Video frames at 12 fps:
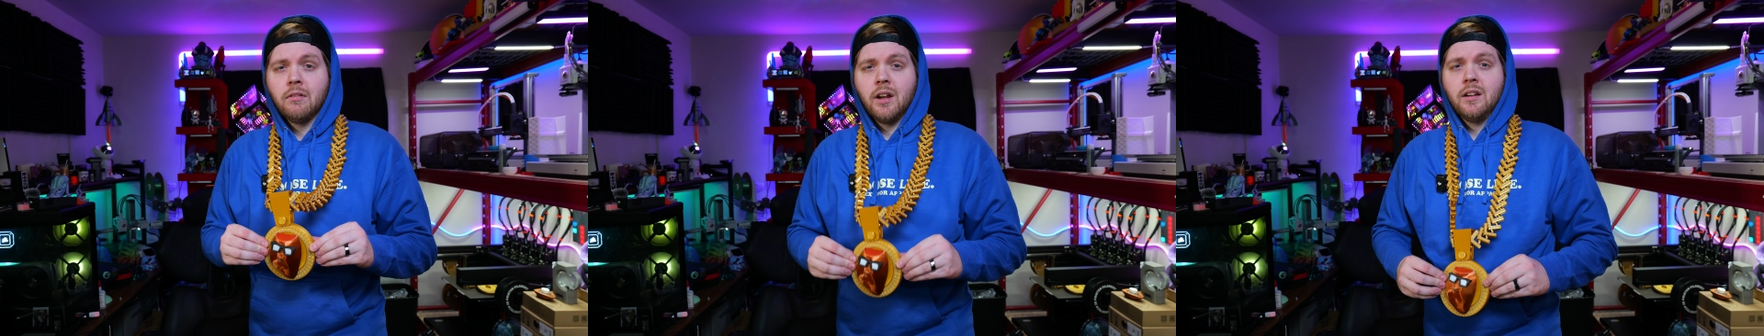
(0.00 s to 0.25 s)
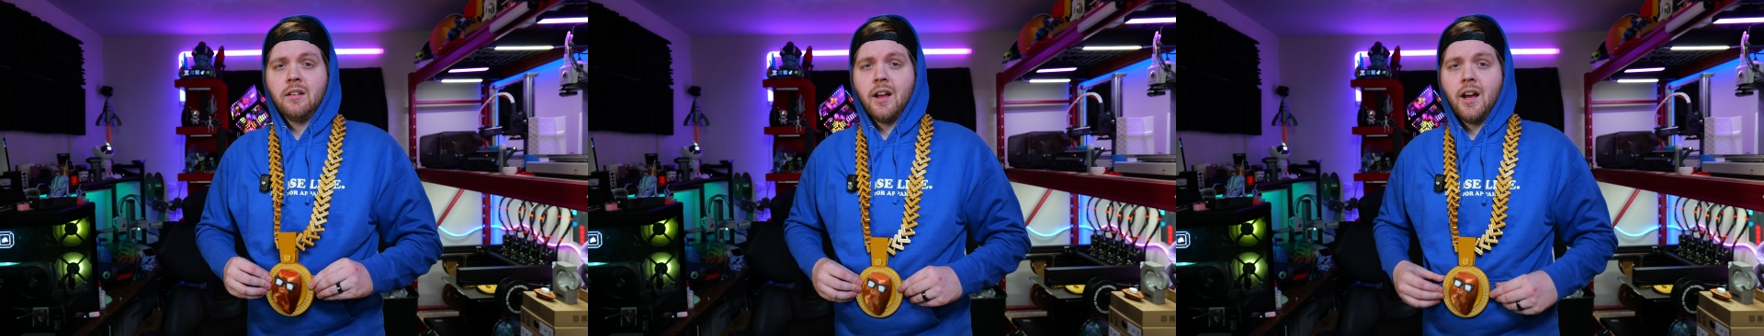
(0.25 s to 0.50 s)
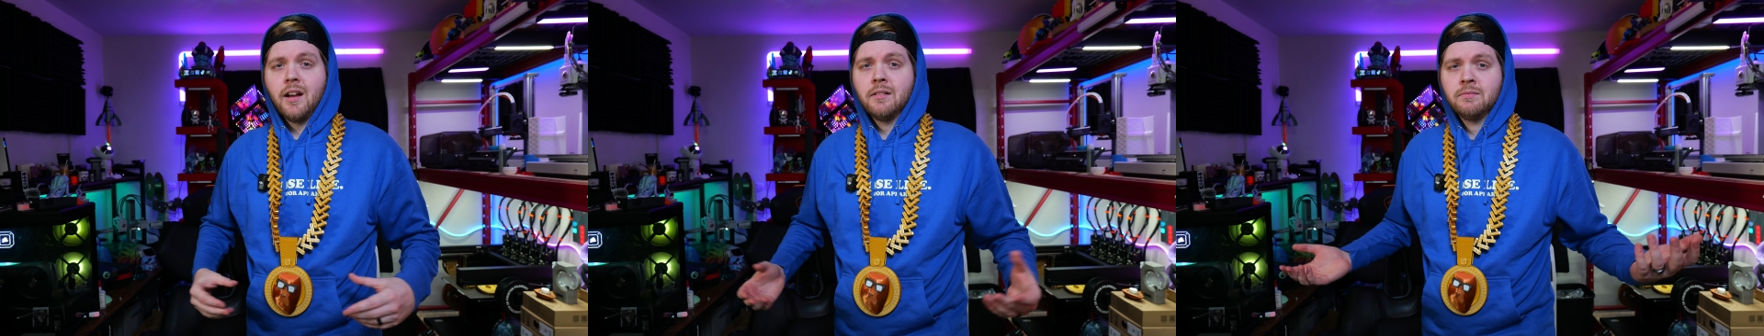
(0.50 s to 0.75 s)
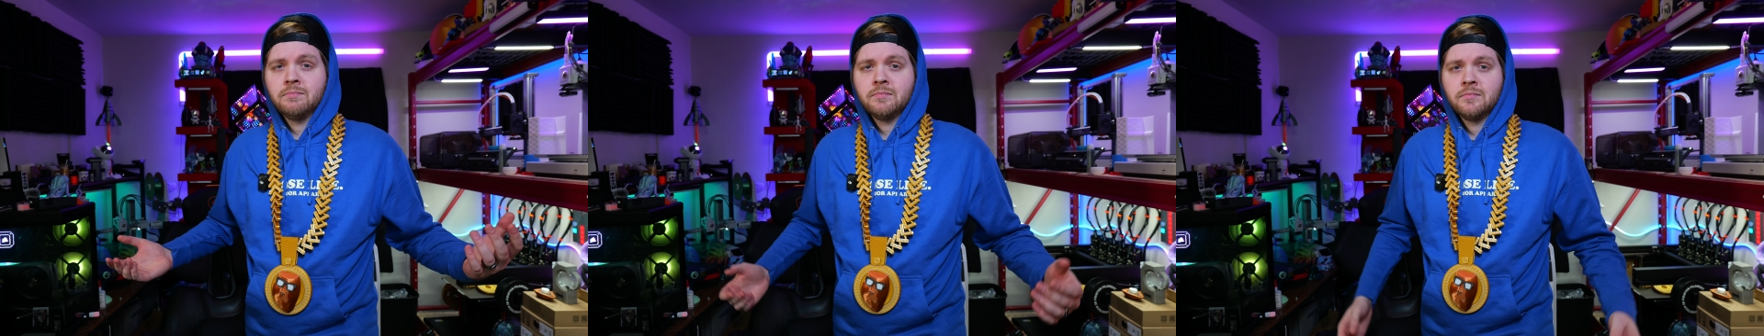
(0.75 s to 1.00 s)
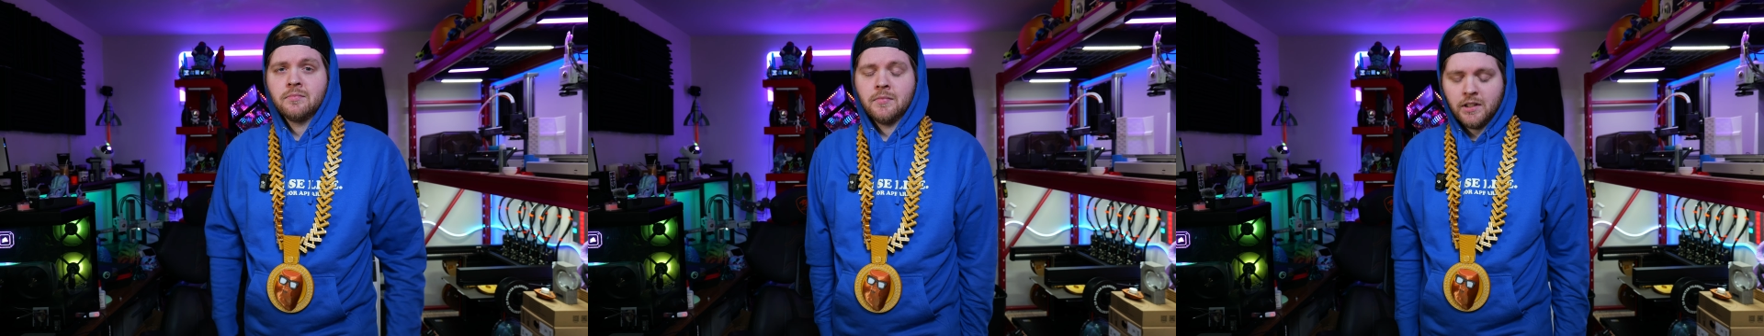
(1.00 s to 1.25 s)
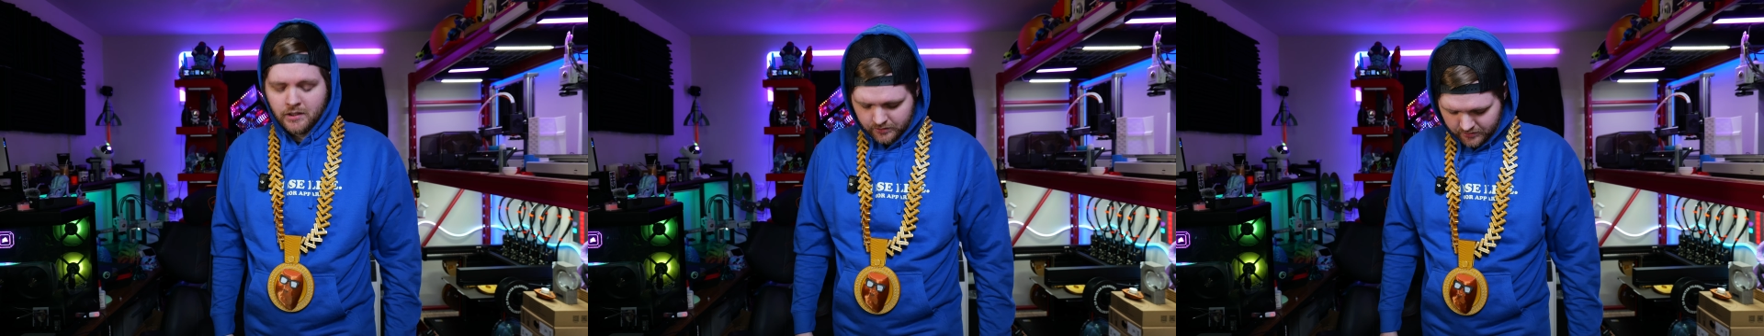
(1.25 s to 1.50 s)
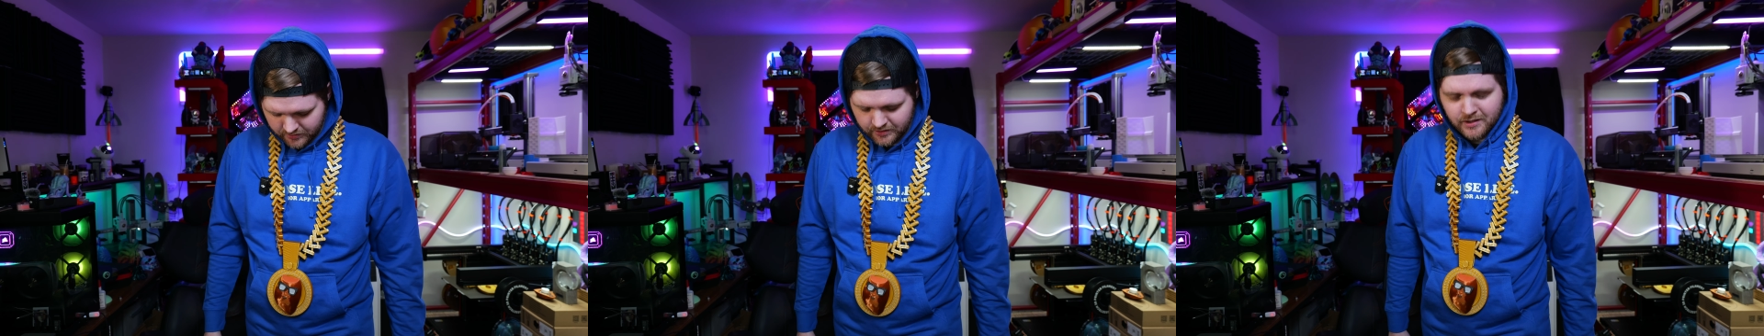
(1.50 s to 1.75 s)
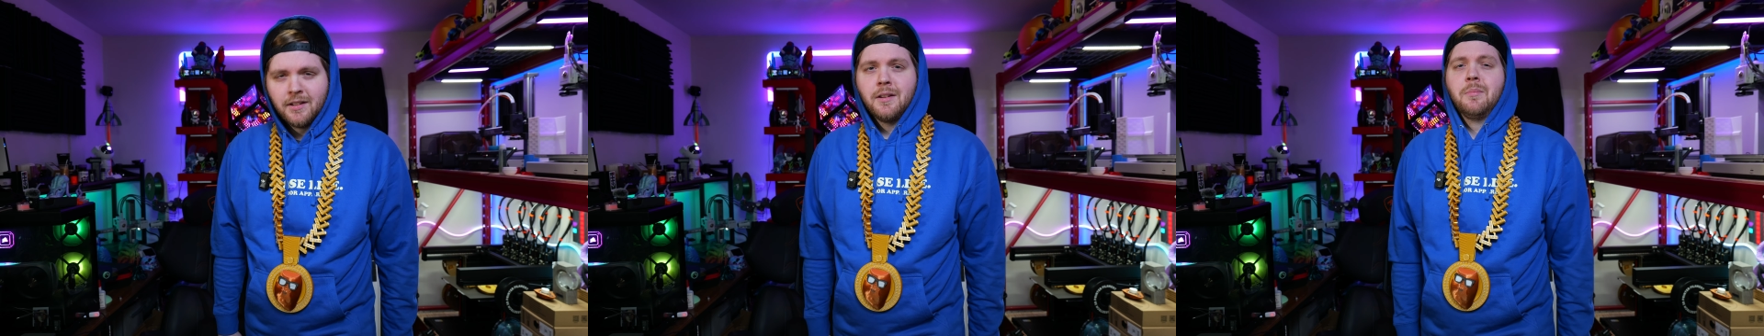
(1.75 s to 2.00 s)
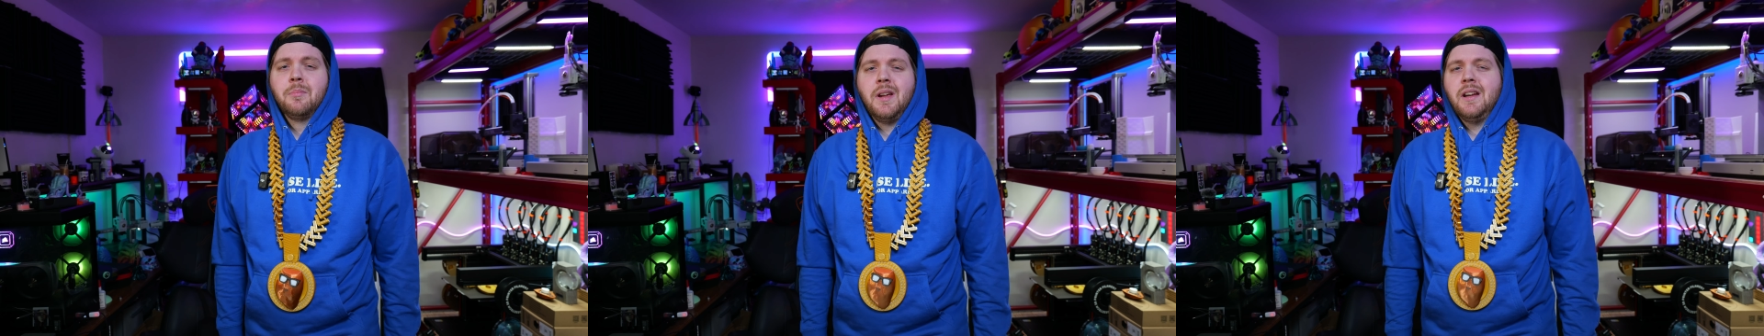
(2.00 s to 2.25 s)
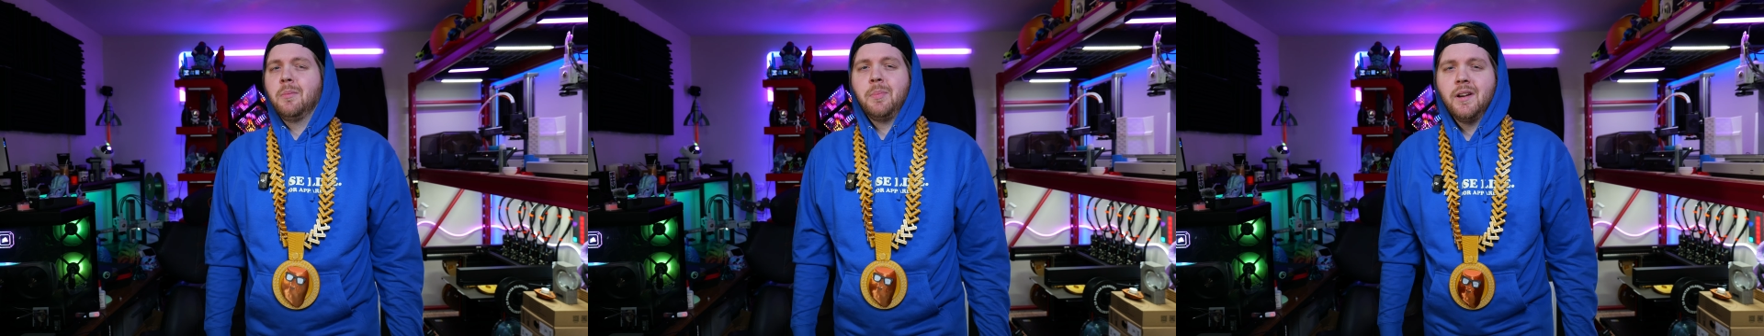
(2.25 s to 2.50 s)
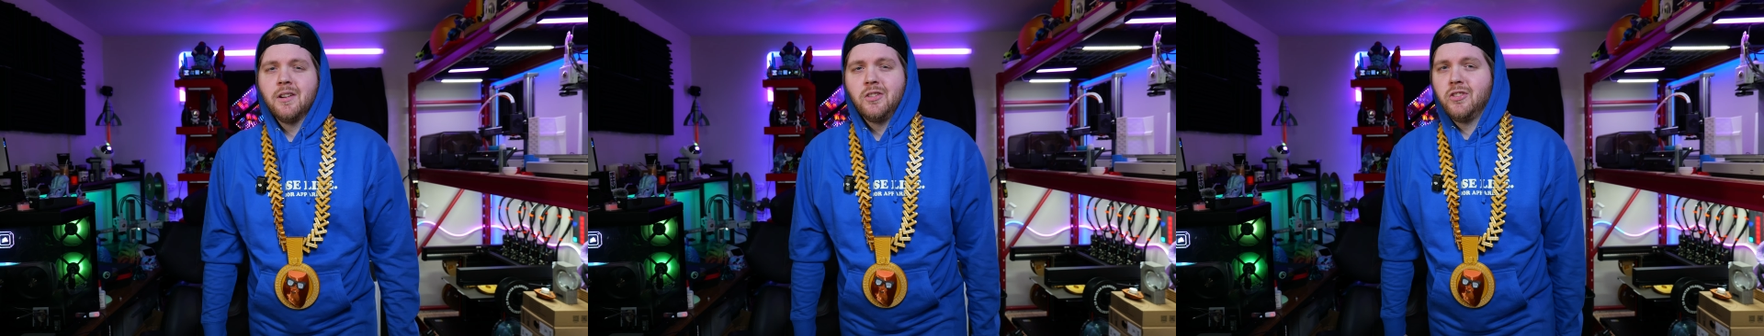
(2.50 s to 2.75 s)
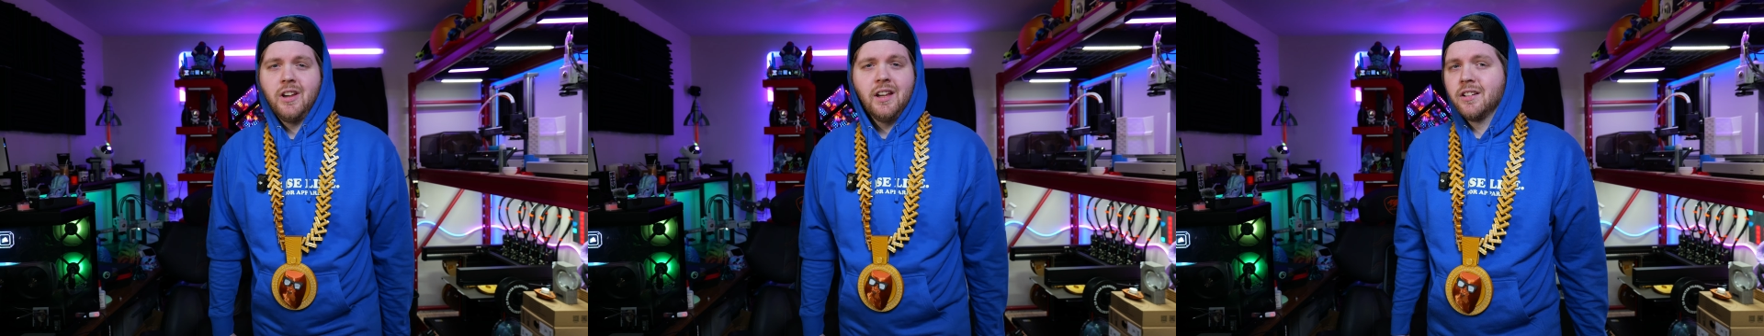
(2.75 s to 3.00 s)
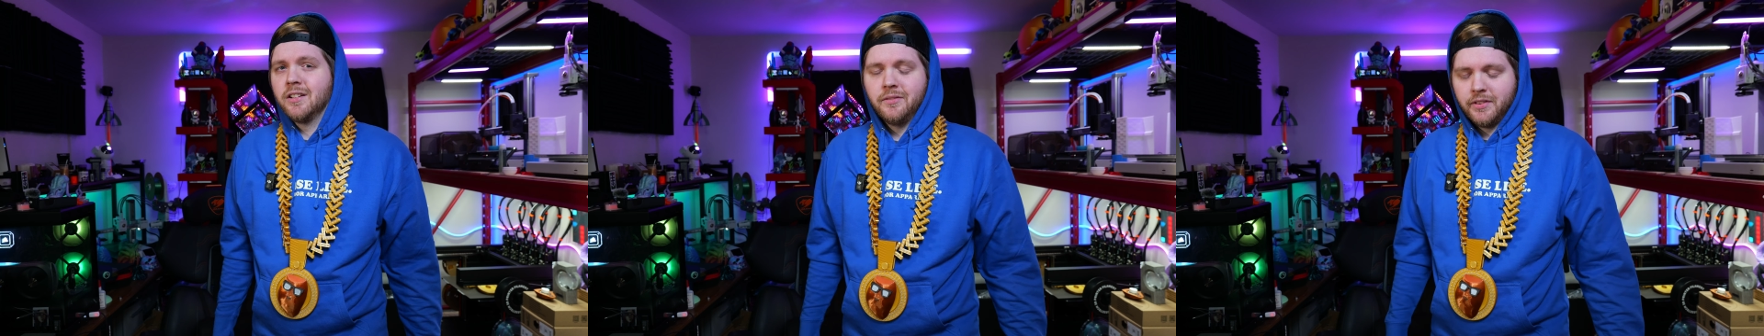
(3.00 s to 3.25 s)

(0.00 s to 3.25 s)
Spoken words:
and make a bigger chain on